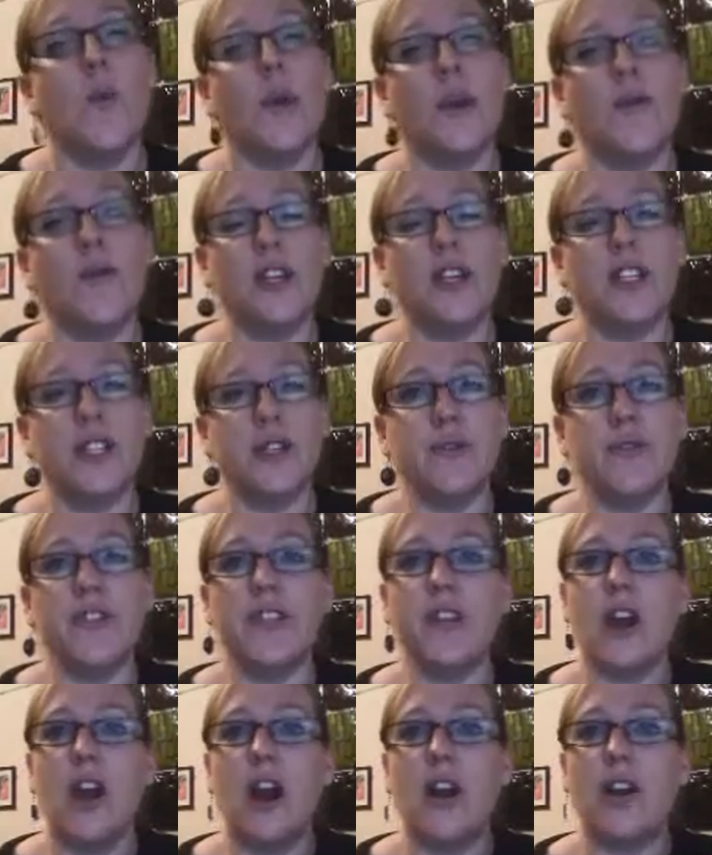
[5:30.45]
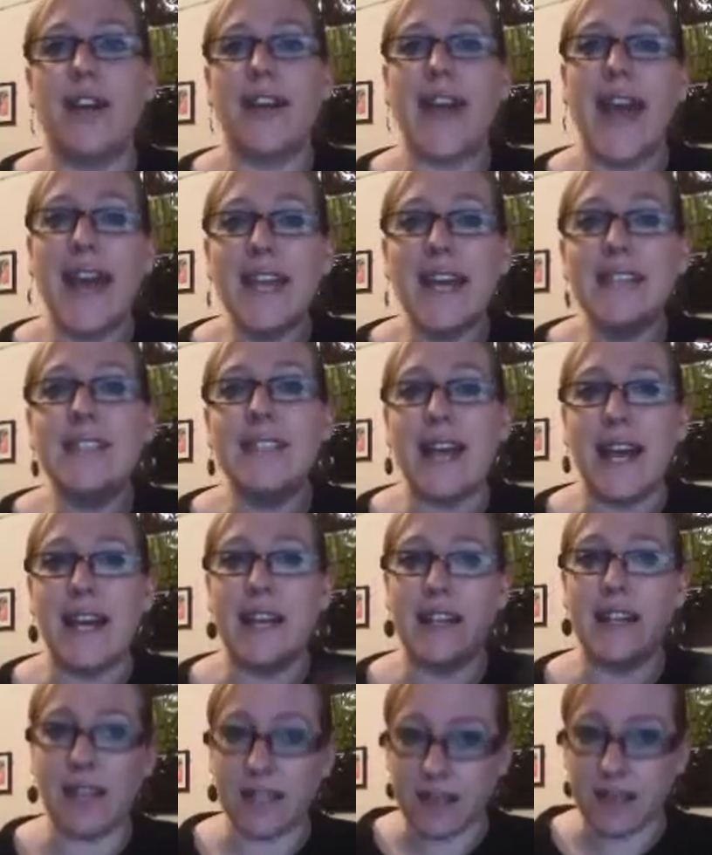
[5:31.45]
we've reduced our case
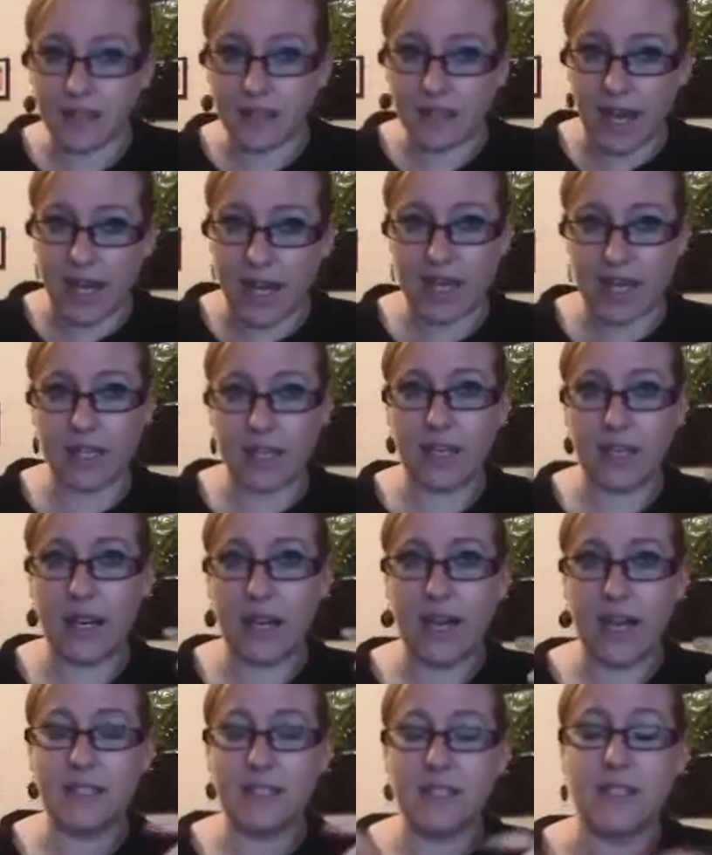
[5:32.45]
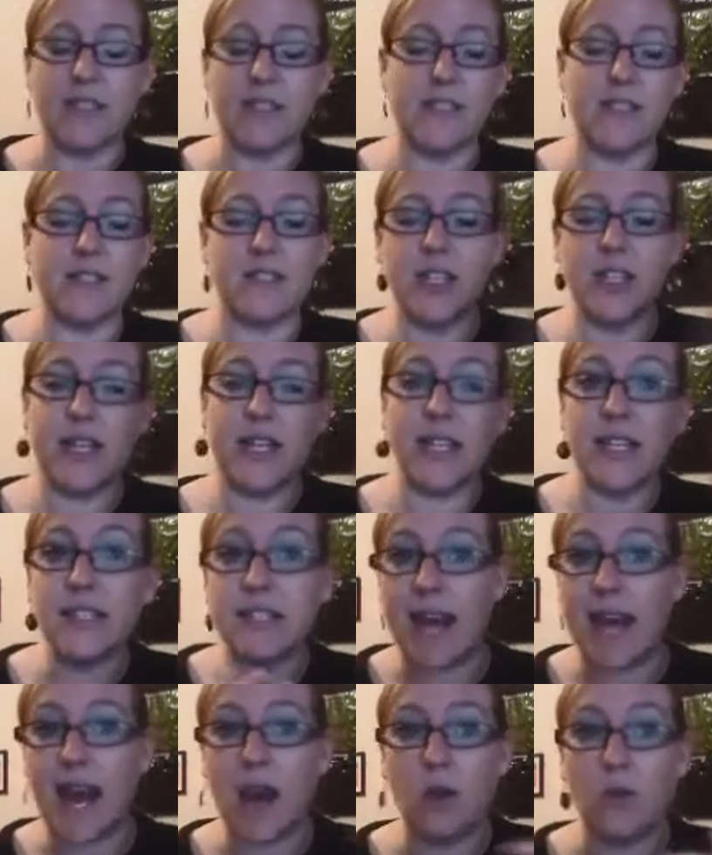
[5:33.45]
lighting, like the lighting in the cases, to
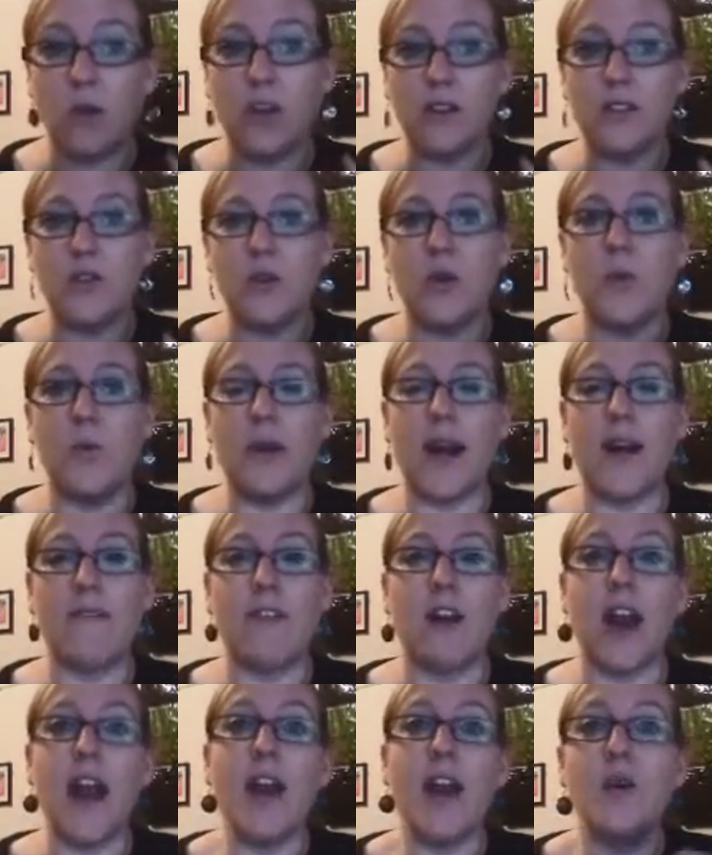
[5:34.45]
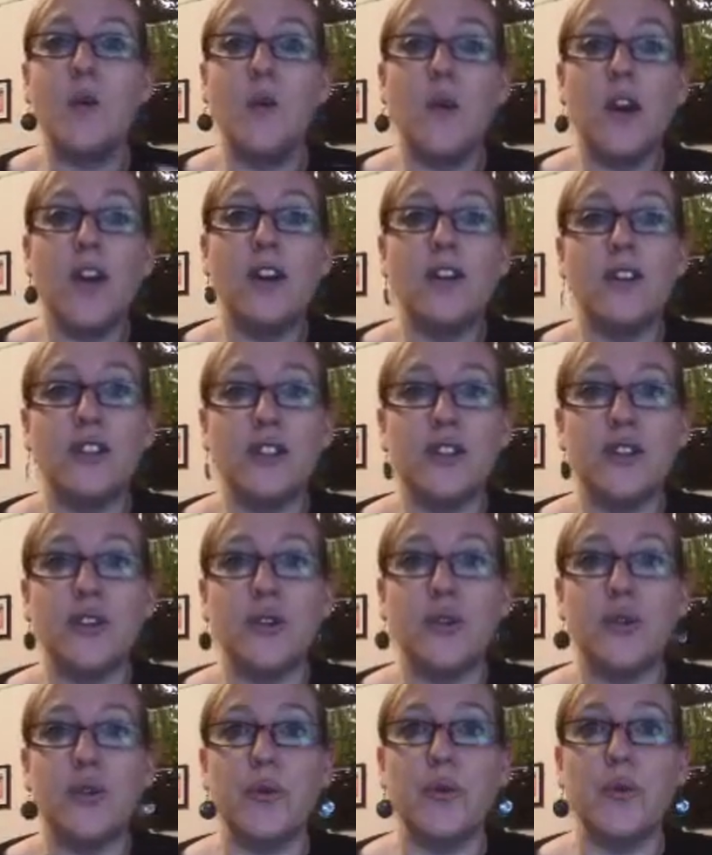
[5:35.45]
these hours or whatever in order
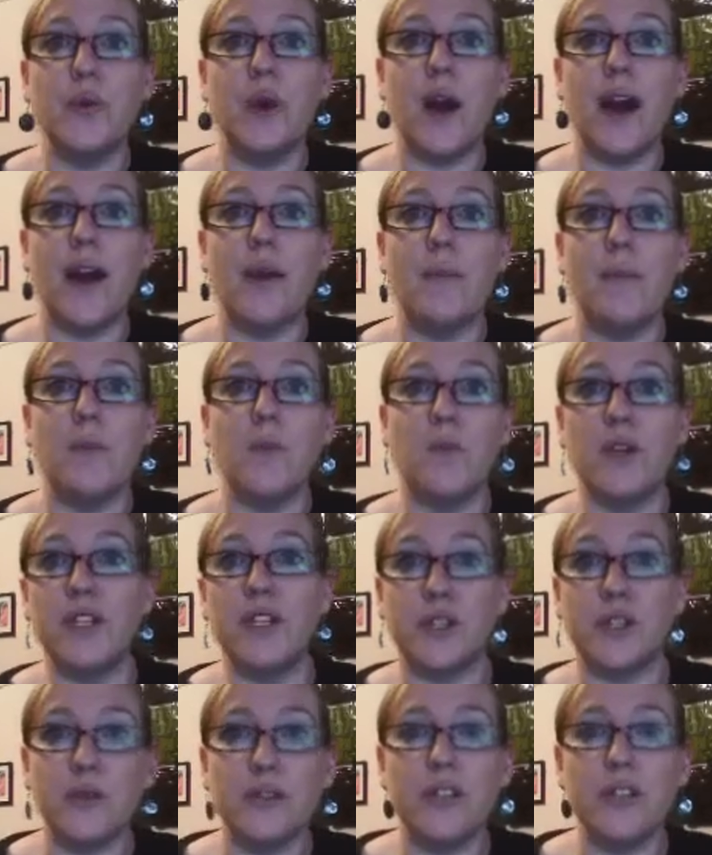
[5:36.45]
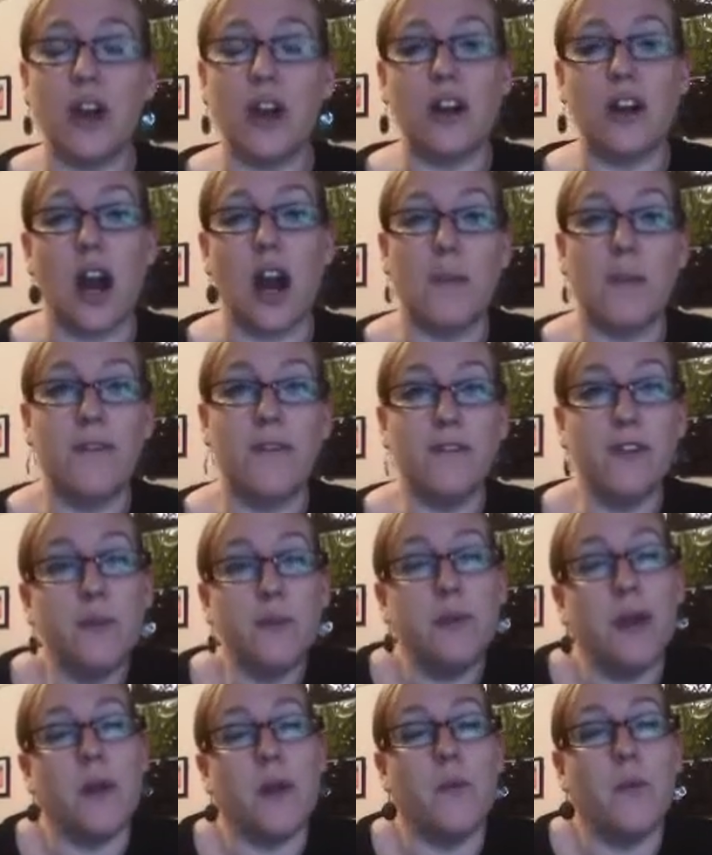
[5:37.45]
to reduce our carbon
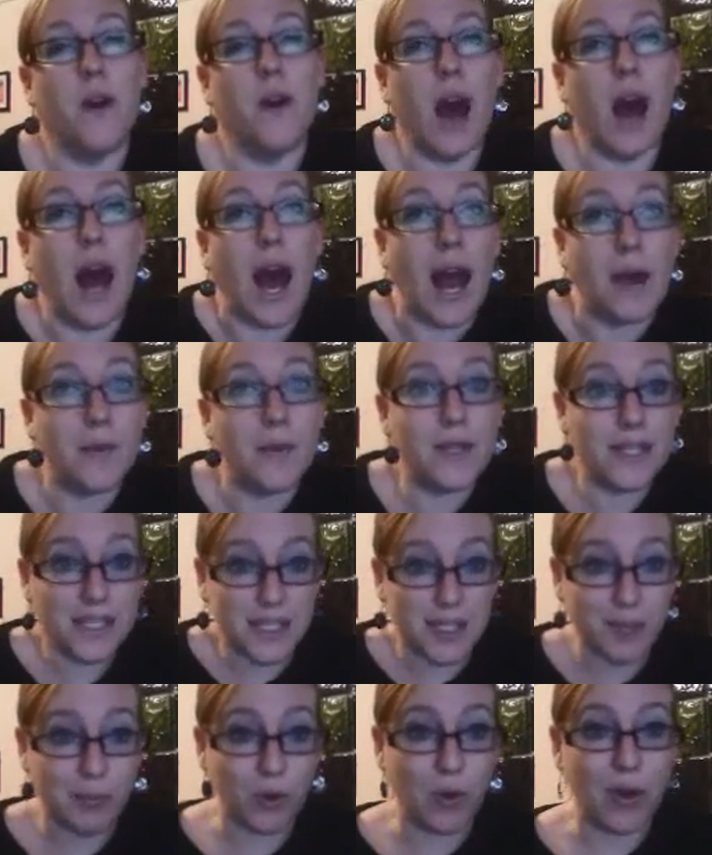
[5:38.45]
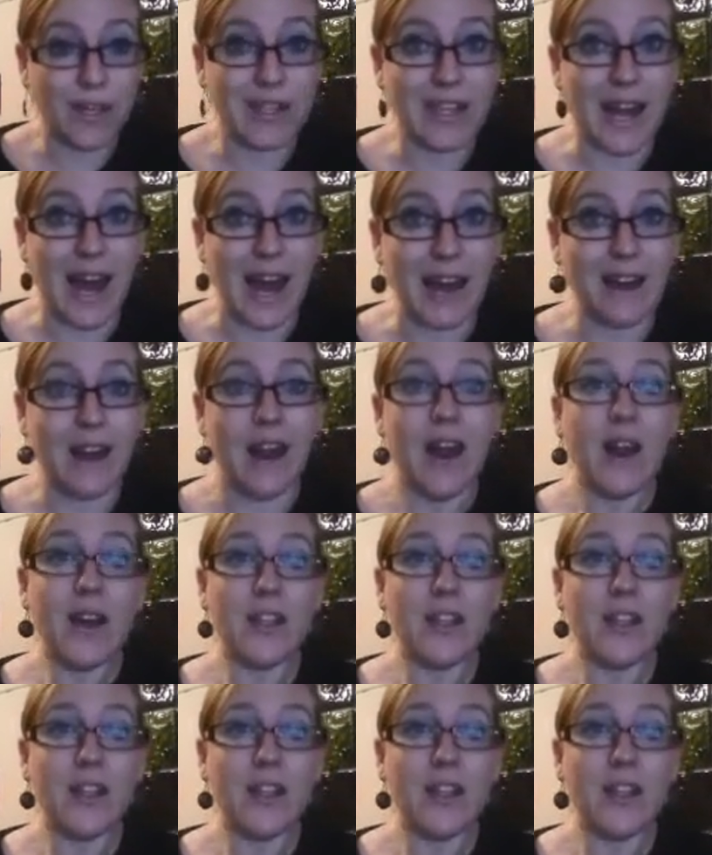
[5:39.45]
footprint. Well, I really support that.